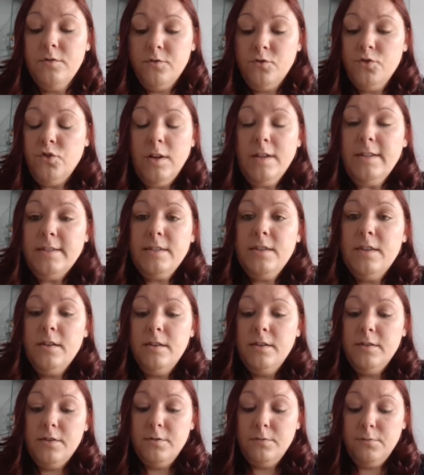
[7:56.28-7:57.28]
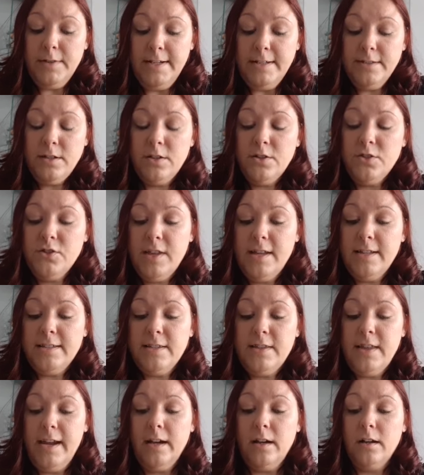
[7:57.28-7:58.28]
trust the research that's
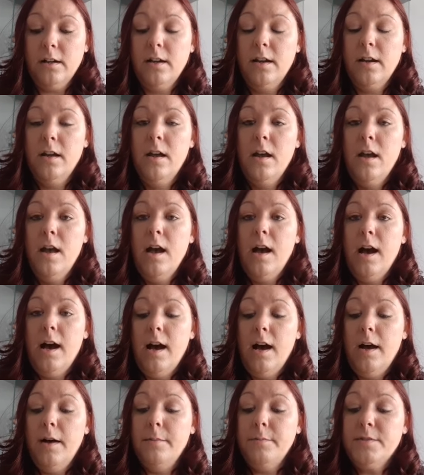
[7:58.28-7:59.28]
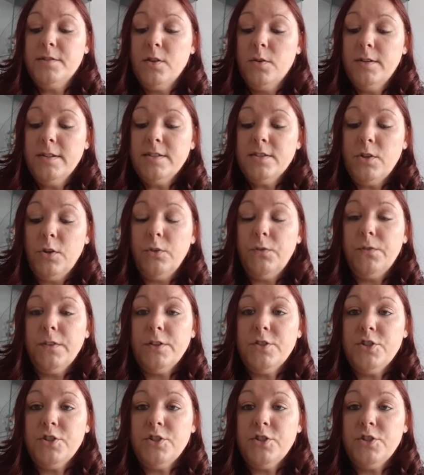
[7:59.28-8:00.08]
there. So it sold for